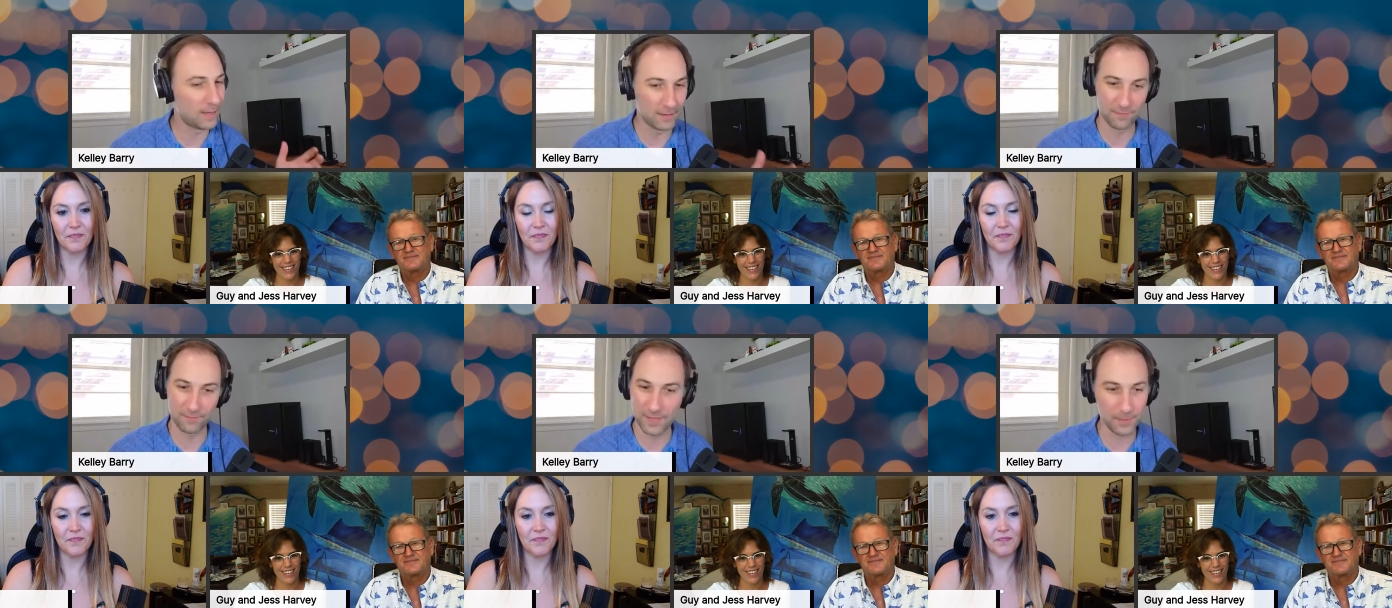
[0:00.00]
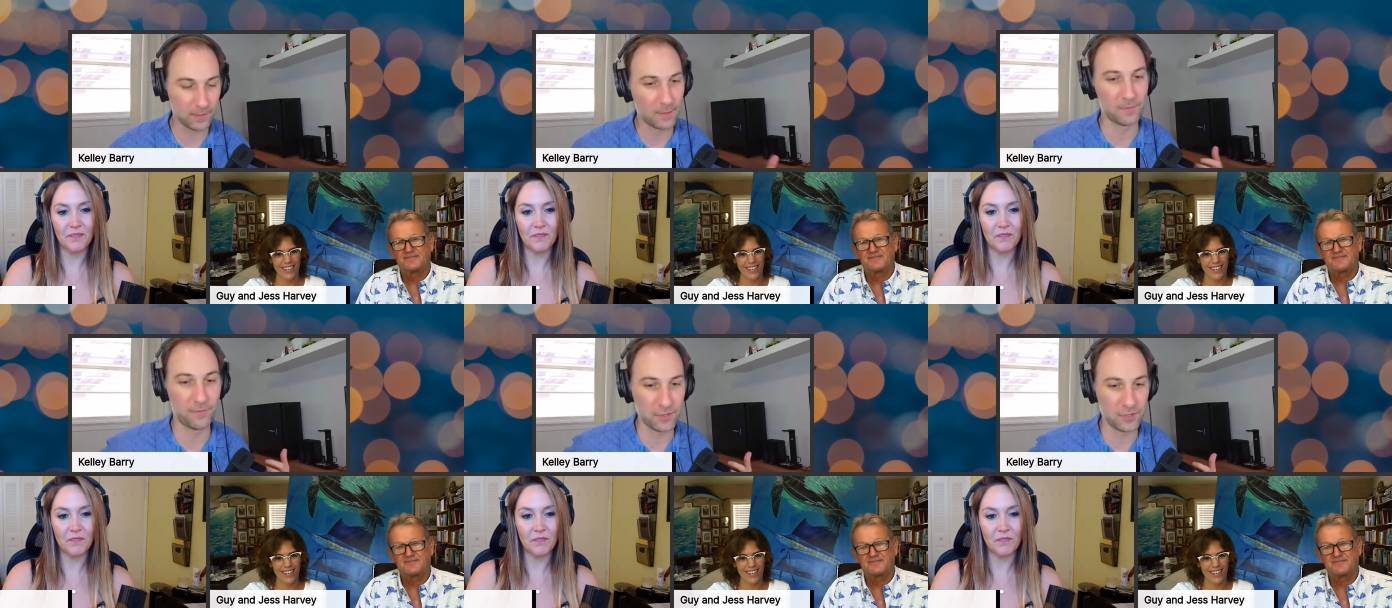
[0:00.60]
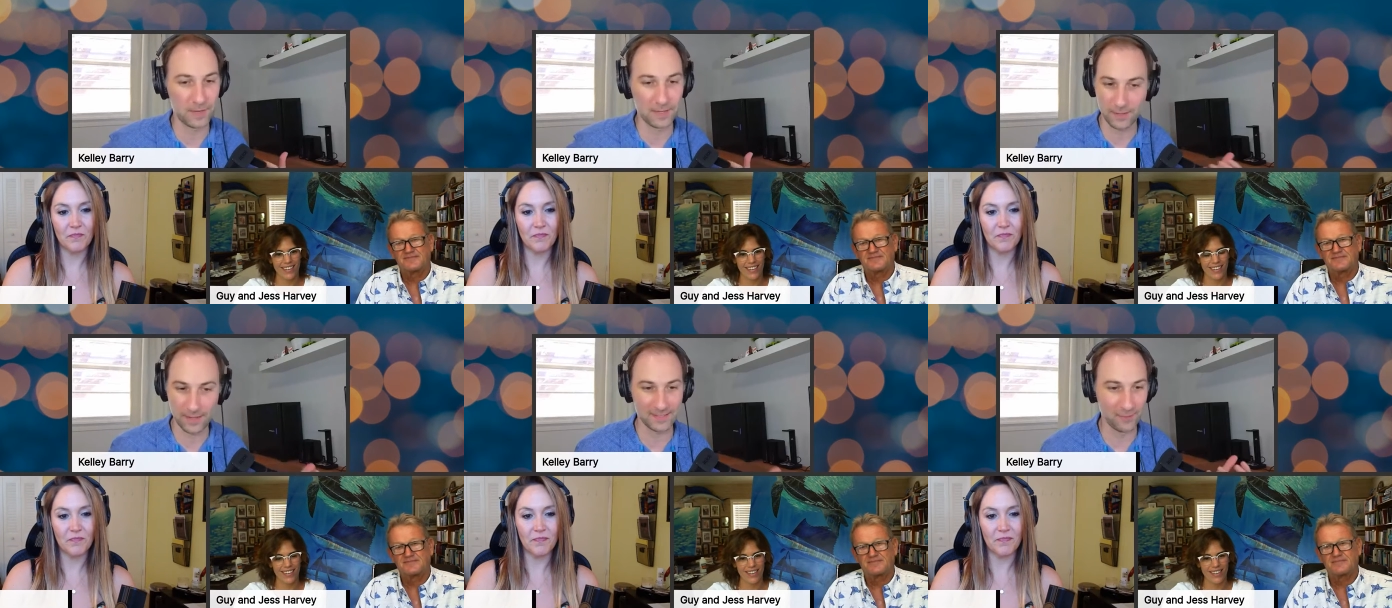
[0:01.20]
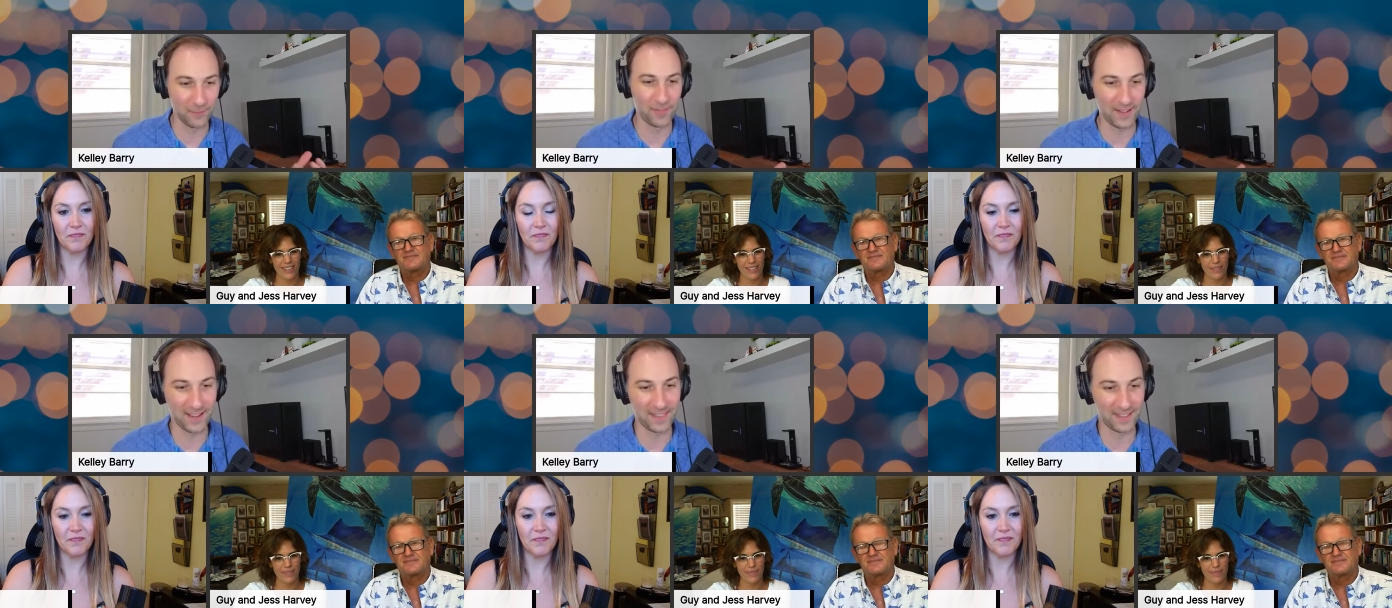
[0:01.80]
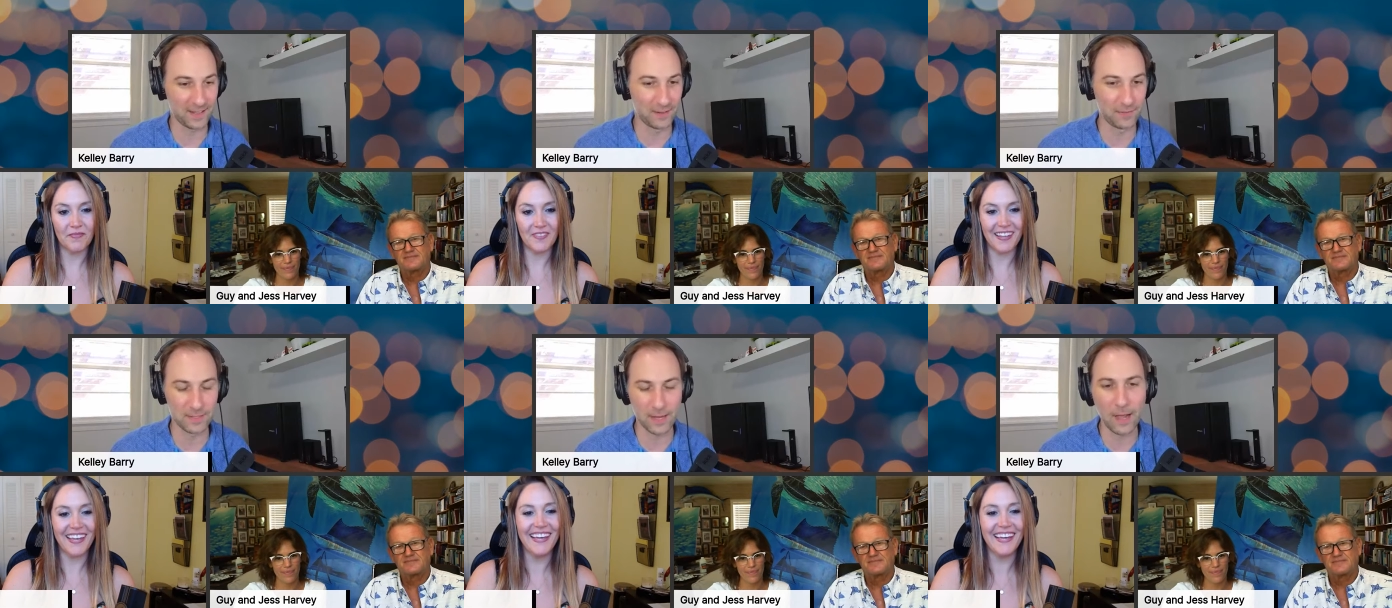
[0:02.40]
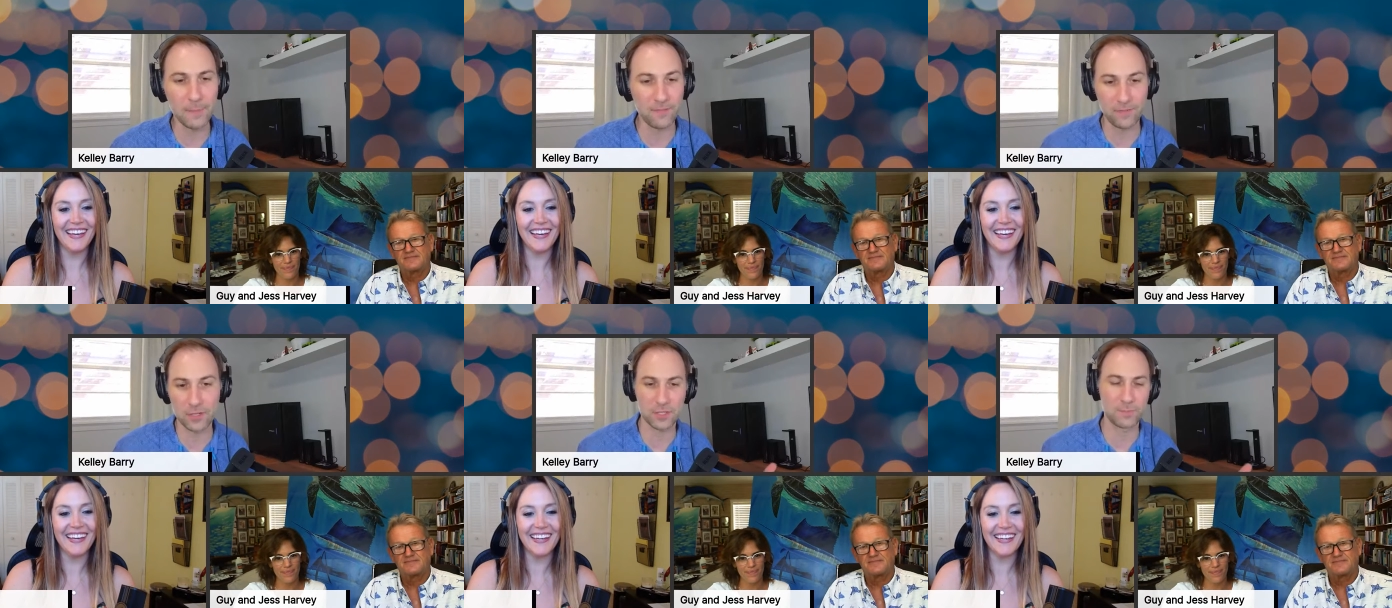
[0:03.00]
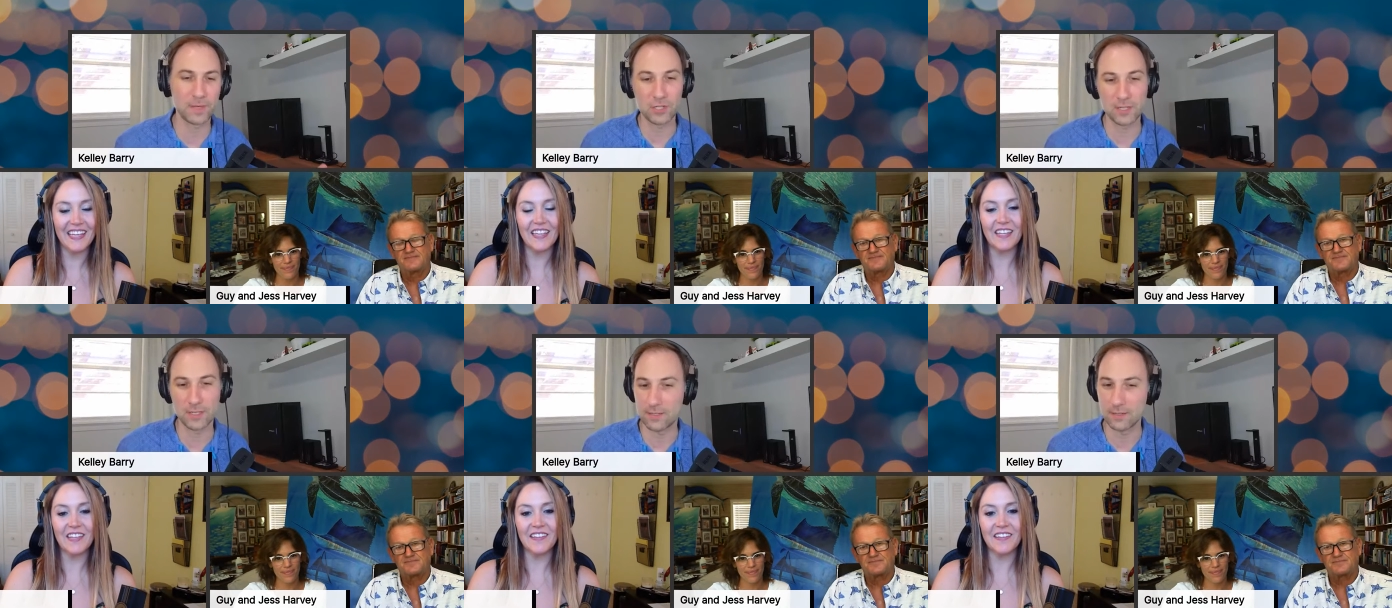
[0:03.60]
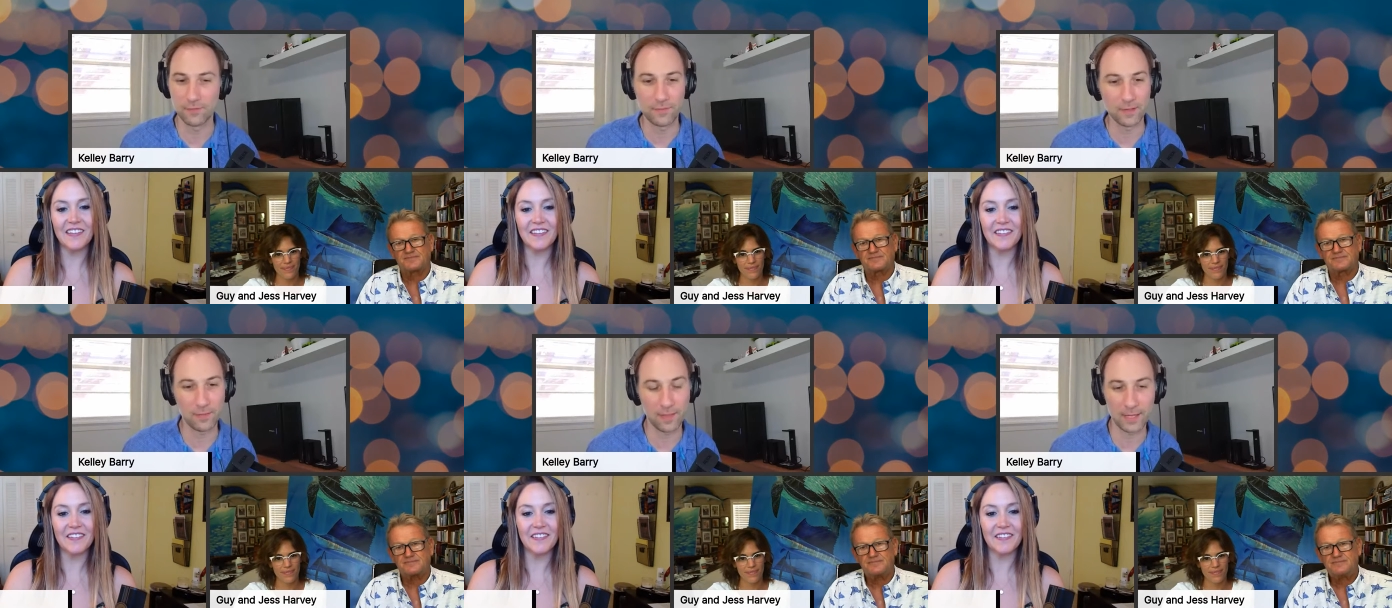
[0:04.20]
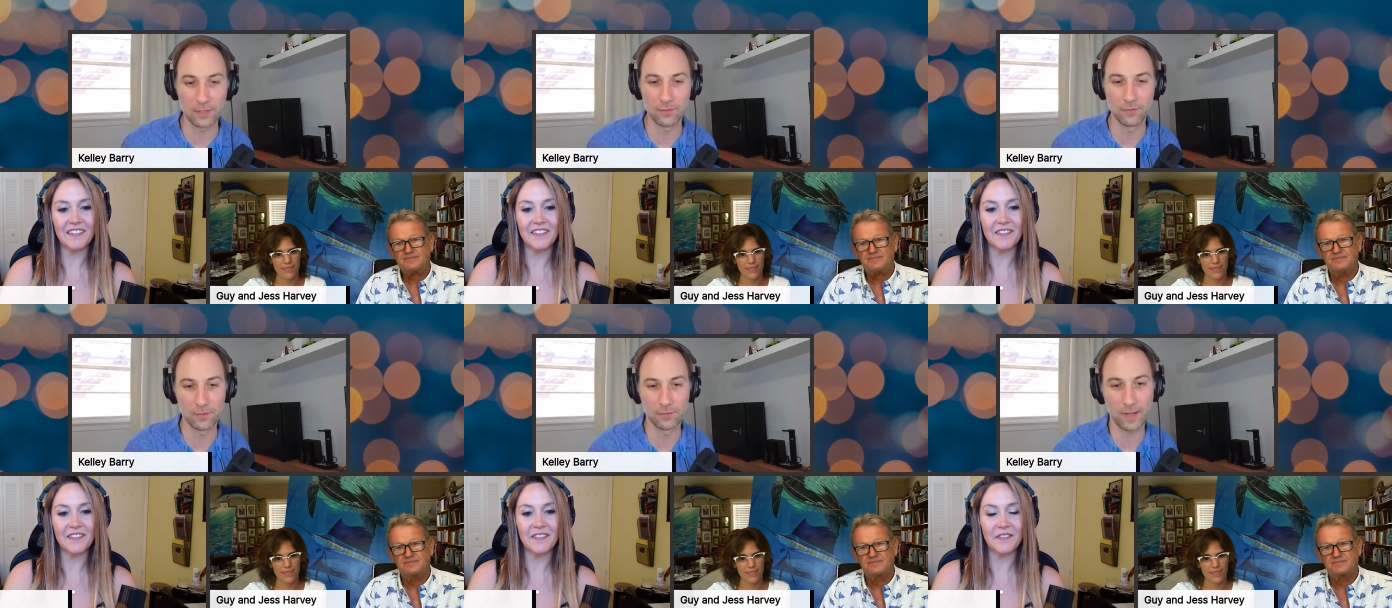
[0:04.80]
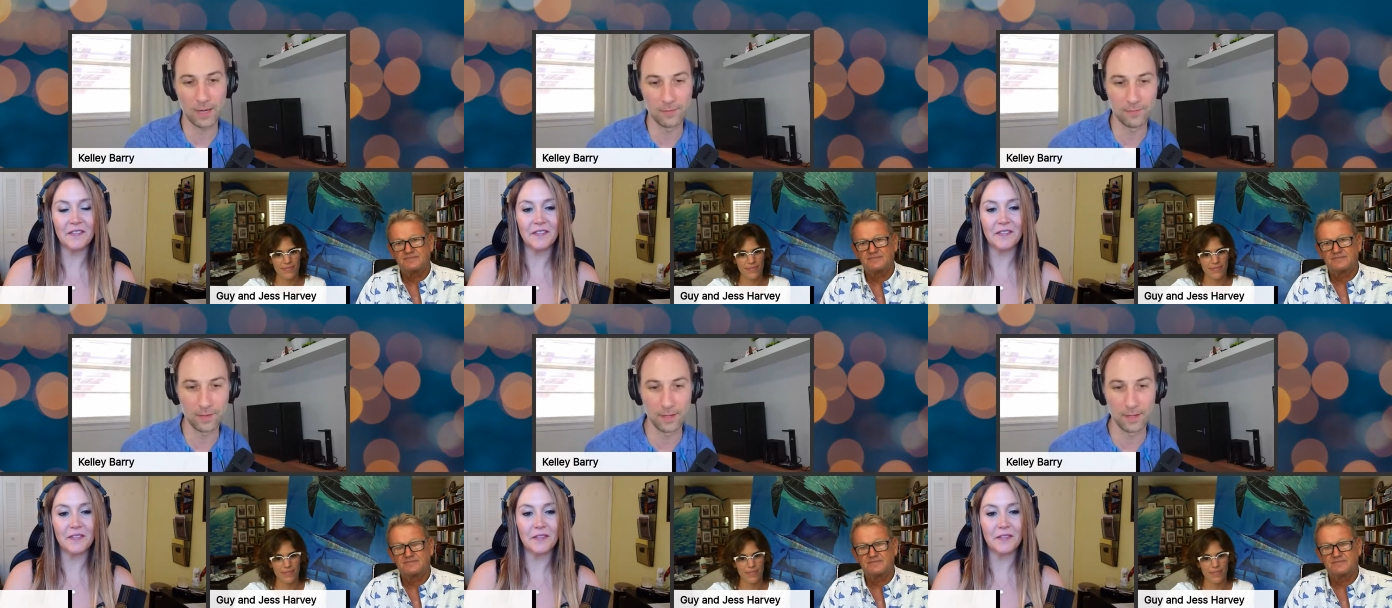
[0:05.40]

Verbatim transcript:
Speaker 1: typically I'm a fisherman, so that's the one thing I think of is how many fish species do you feel like you, you've kind of uh,